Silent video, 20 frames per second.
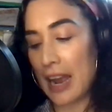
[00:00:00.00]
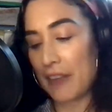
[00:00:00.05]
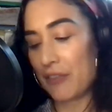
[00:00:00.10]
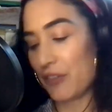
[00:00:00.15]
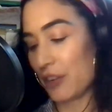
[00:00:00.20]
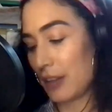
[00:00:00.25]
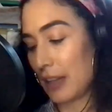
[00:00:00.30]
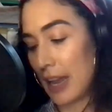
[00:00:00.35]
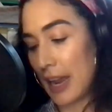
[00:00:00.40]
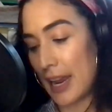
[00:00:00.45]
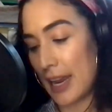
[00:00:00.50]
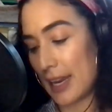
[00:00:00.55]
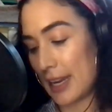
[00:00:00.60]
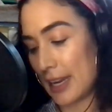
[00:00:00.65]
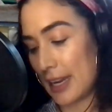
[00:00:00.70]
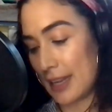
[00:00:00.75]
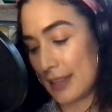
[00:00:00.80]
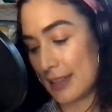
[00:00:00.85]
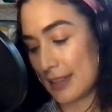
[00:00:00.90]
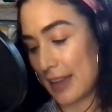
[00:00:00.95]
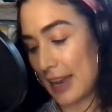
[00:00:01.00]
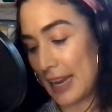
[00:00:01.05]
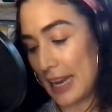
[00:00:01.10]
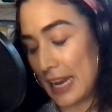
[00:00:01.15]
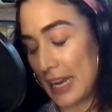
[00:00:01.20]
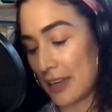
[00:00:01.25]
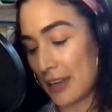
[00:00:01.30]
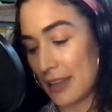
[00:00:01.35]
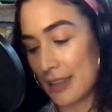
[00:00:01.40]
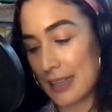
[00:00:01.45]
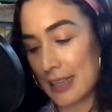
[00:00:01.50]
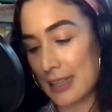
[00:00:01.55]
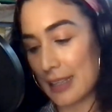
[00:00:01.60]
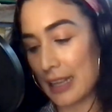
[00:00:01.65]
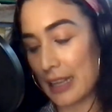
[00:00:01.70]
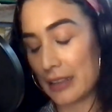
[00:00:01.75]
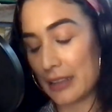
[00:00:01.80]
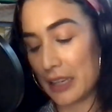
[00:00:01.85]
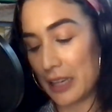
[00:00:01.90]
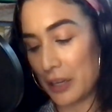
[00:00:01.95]
I feel like it's like in us as
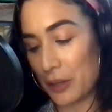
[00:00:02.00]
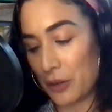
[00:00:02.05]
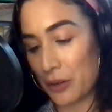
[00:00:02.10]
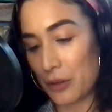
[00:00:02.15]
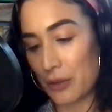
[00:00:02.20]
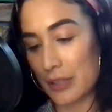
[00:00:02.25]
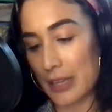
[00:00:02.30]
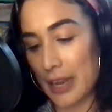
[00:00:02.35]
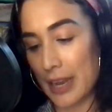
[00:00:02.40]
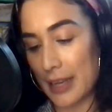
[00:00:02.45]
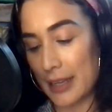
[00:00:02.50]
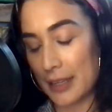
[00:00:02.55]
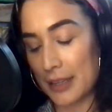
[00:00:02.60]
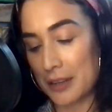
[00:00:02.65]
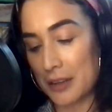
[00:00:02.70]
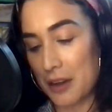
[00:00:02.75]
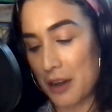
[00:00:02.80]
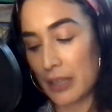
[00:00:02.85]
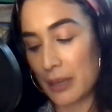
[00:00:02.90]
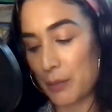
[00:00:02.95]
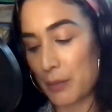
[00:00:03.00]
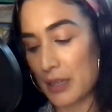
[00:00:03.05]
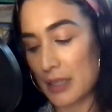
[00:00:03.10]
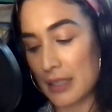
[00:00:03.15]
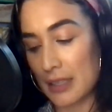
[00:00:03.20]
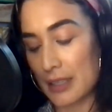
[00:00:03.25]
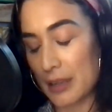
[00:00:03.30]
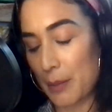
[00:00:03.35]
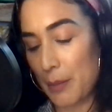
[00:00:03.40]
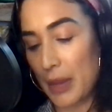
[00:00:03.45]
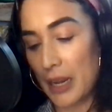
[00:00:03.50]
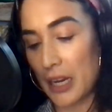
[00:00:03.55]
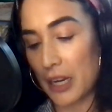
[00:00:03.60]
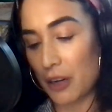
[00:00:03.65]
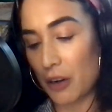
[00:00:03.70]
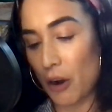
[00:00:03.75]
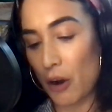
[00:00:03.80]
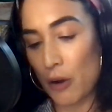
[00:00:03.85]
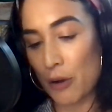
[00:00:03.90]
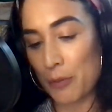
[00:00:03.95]
Latinos, and building business and
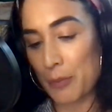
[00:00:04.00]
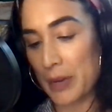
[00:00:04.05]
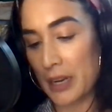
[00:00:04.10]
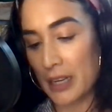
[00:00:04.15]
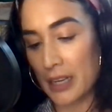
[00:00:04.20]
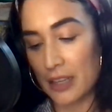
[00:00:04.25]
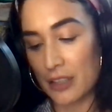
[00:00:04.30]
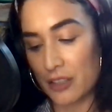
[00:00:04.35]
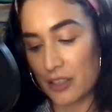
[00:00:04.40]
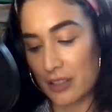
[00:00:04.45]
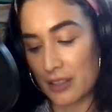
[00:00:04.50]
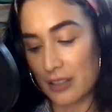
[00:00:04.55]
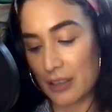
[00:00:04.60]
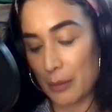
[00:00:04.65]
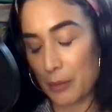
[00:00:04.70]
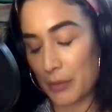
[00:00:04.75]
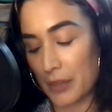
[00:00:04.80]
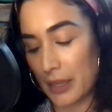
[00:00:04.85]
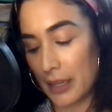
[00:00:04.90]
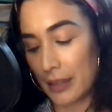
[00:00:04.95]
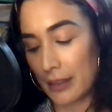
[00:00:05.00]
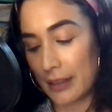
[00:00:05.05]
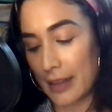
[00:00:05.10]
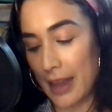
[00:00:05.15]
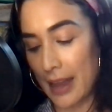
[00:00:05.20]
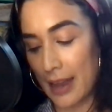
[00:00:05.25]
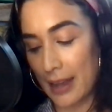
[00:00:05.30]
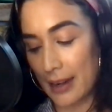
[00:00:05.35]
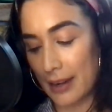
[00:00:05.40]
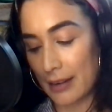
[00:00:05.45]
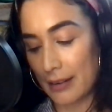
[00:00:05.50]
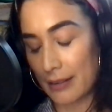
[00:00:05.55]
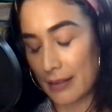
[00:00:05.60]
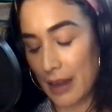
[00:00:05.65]
making our own money is just something that